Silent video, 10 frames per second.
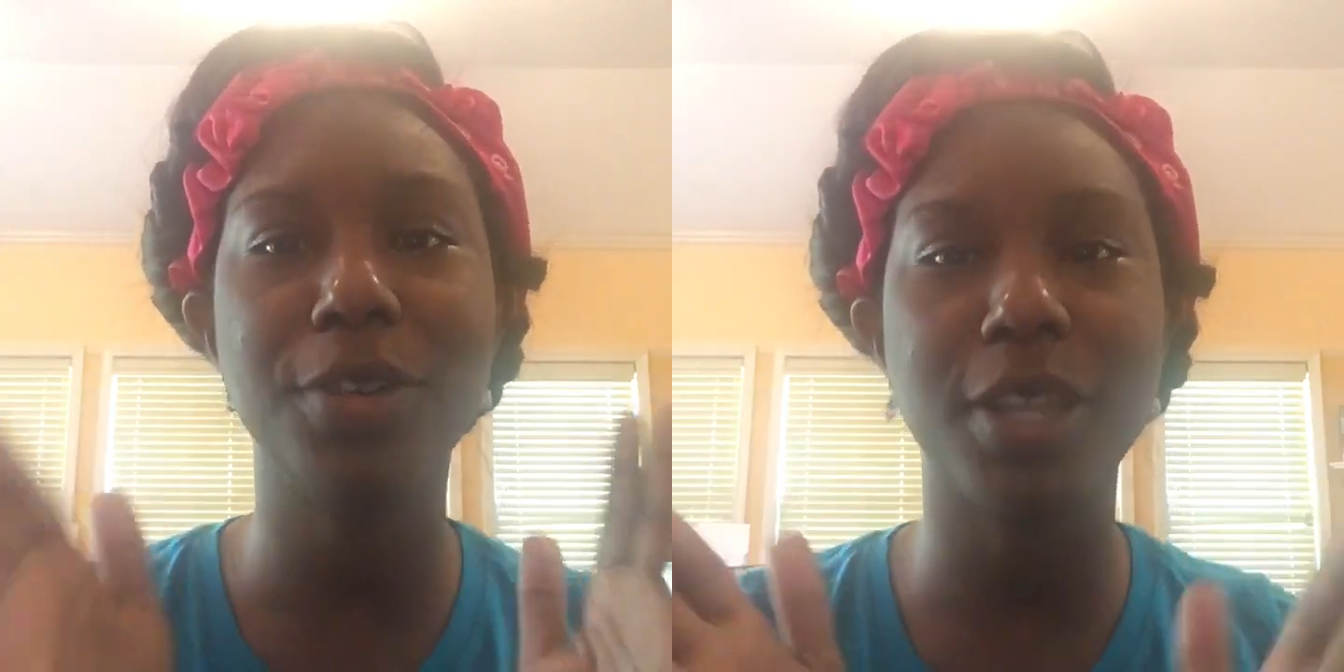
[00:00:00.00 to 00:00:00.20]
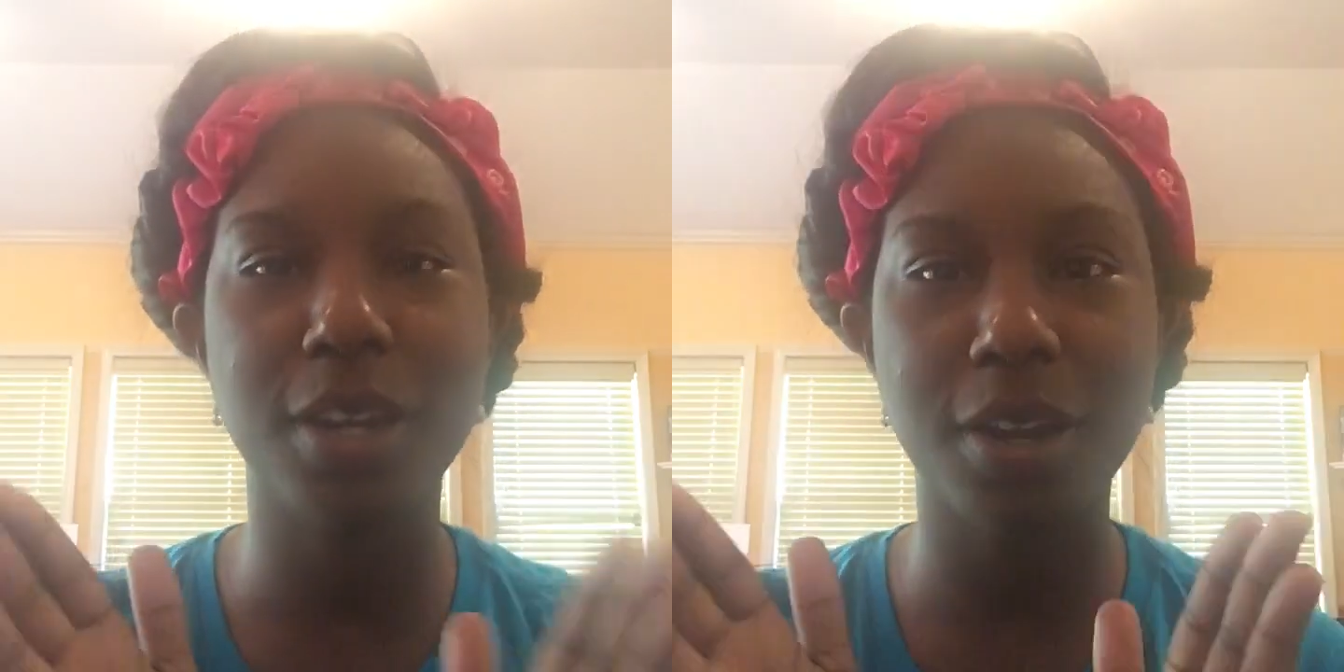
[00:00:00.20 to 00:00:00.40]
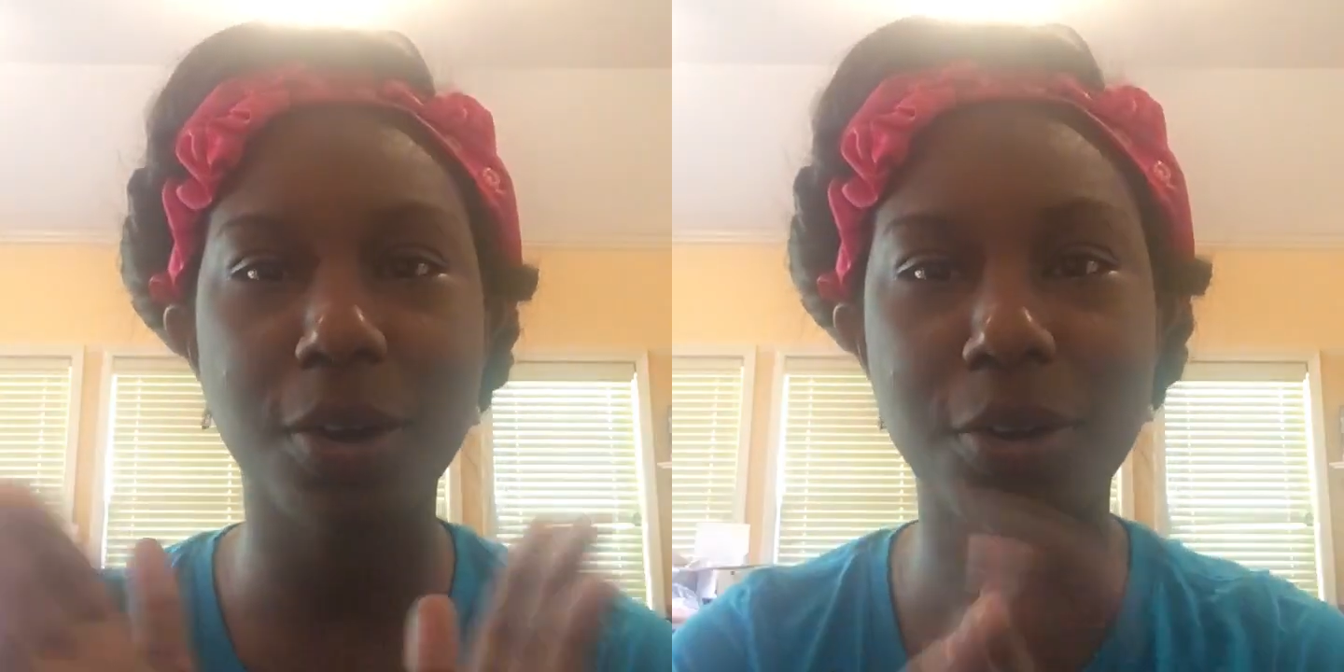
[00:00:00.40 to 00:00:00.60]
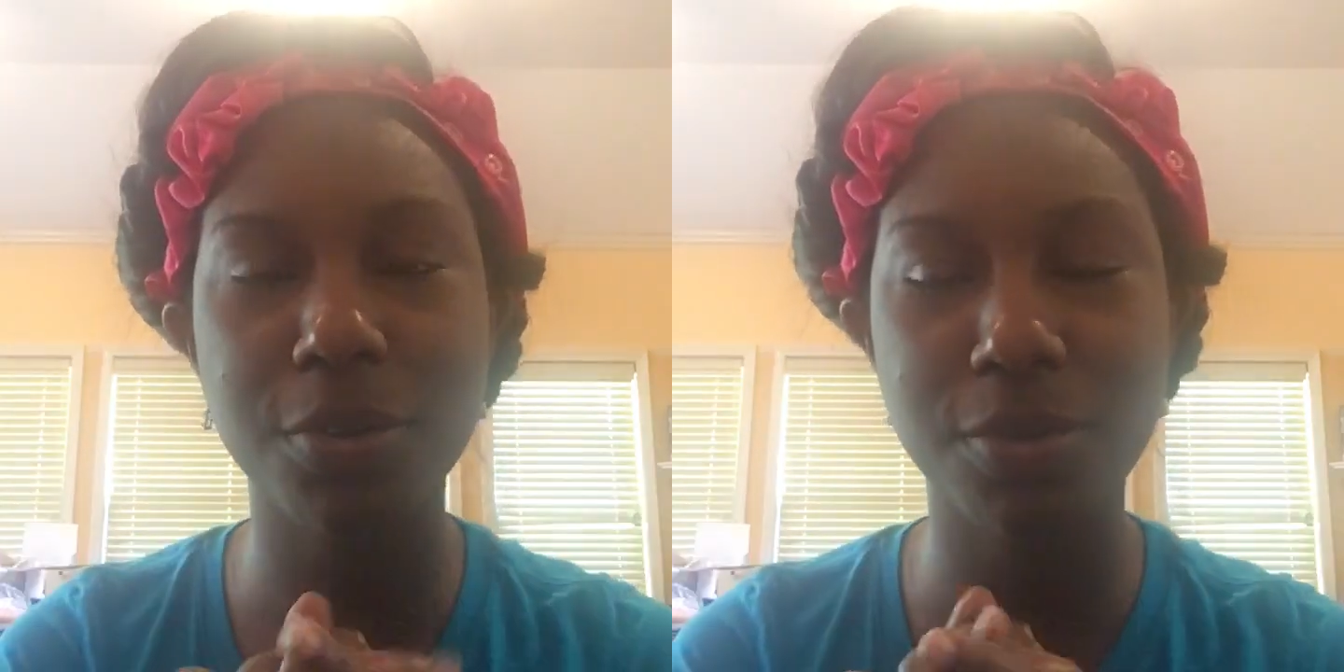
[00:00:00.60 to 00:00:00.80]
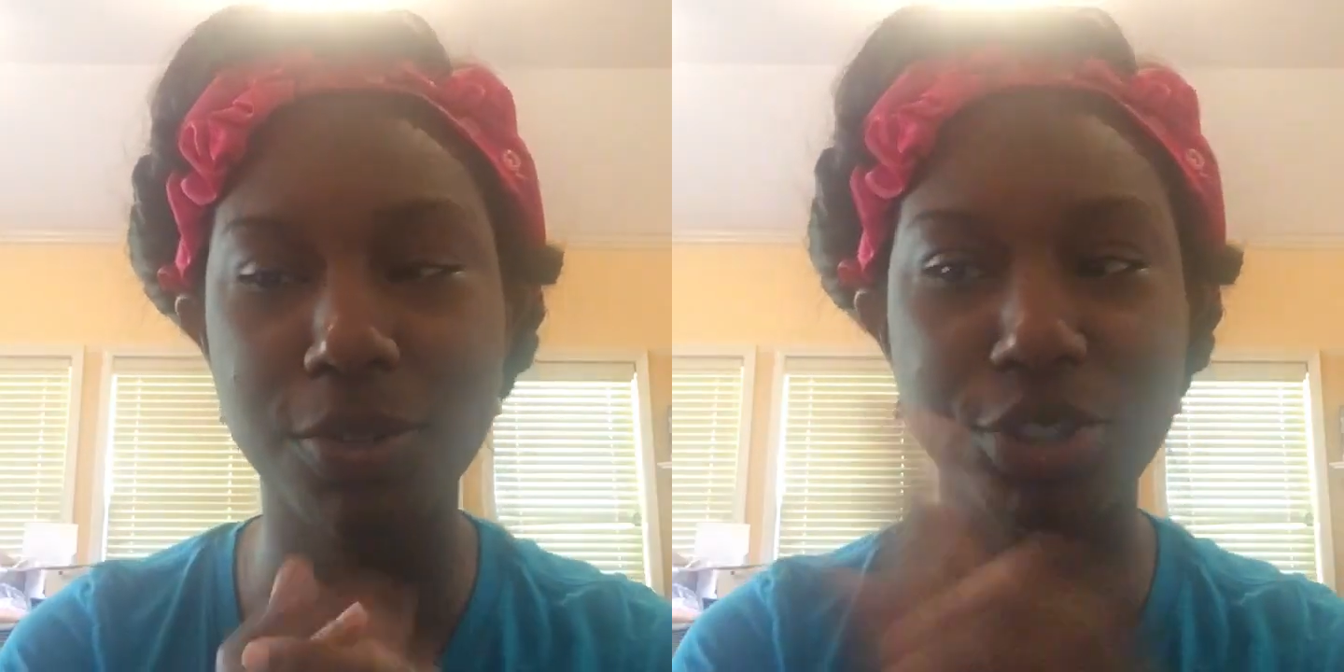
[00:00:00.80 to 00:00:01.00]
you get it
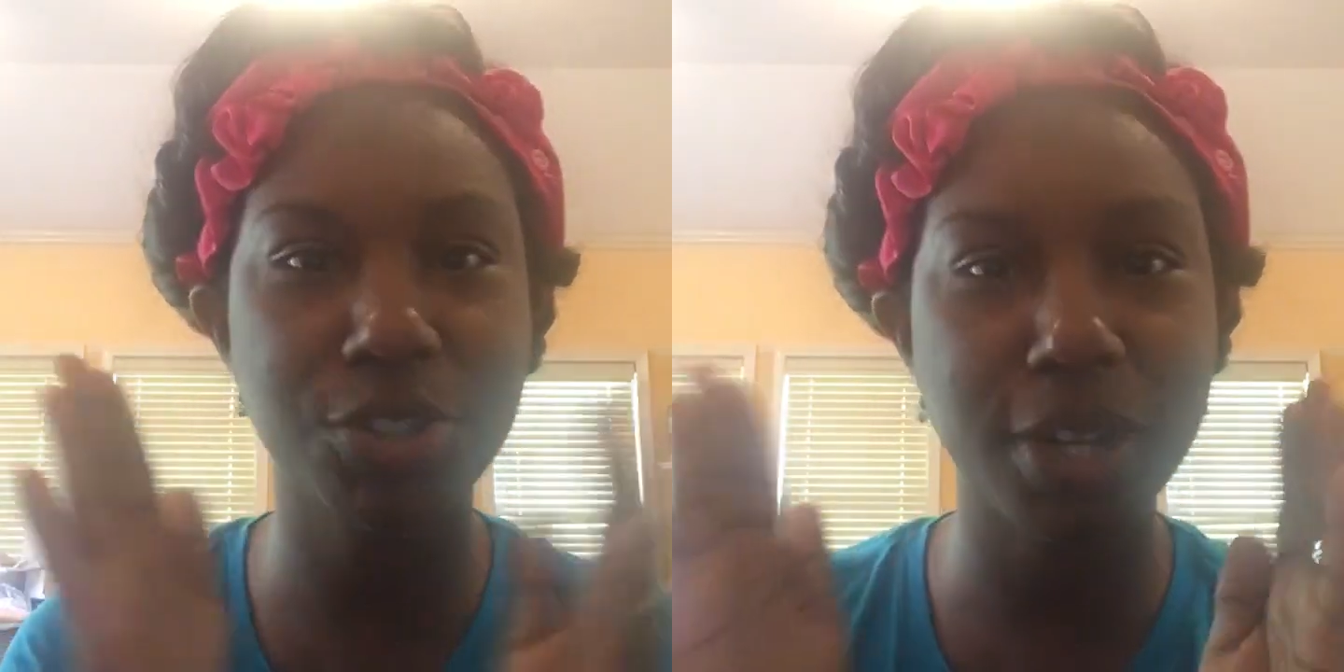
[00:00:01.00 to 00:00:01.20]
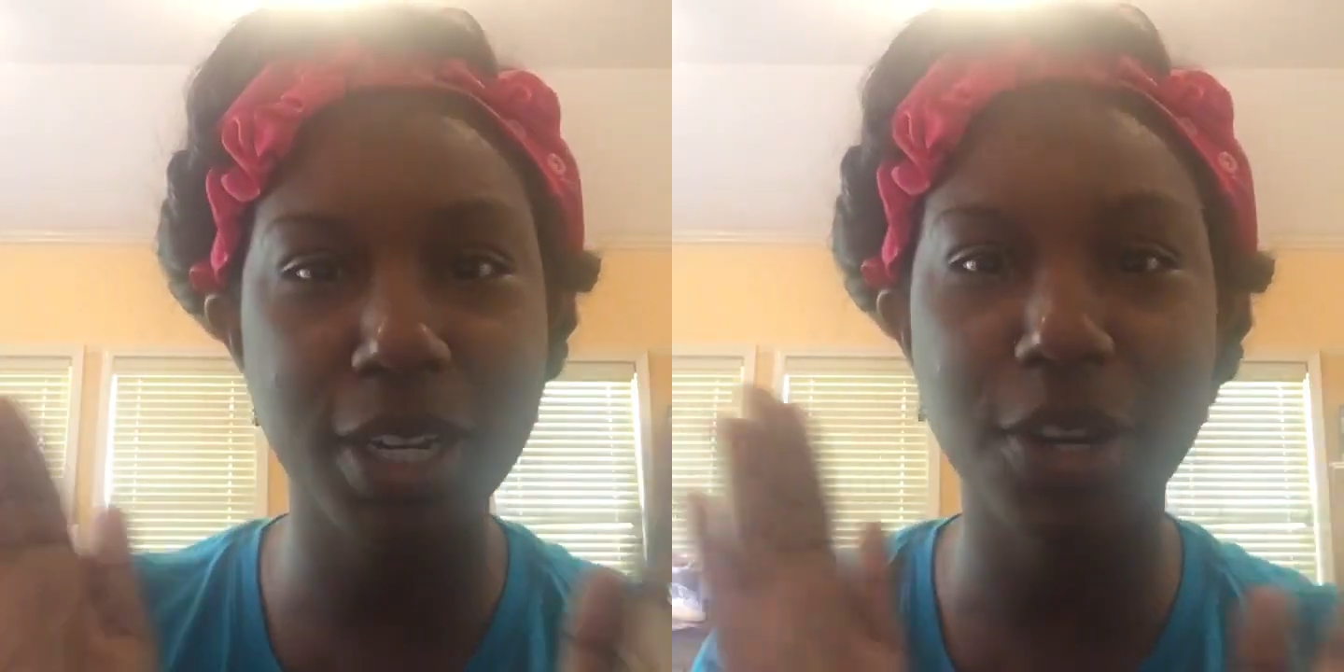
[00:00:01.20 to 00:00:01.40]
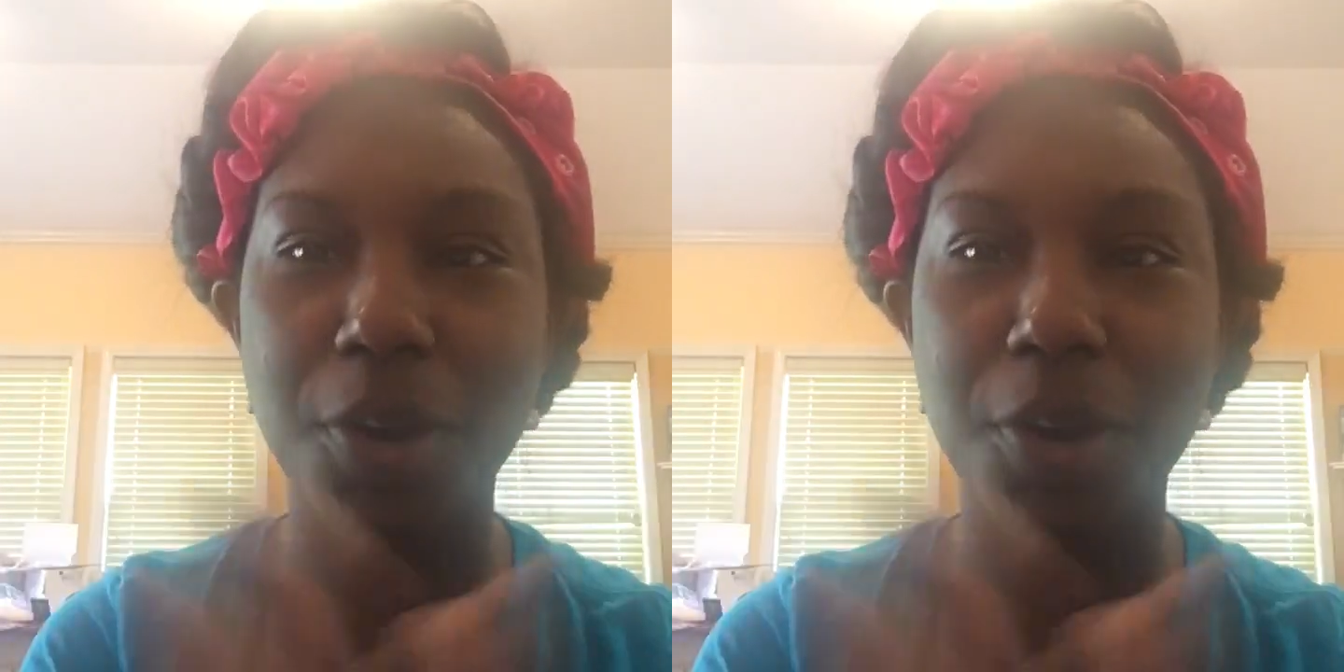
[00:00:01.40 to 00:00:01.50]
all straight and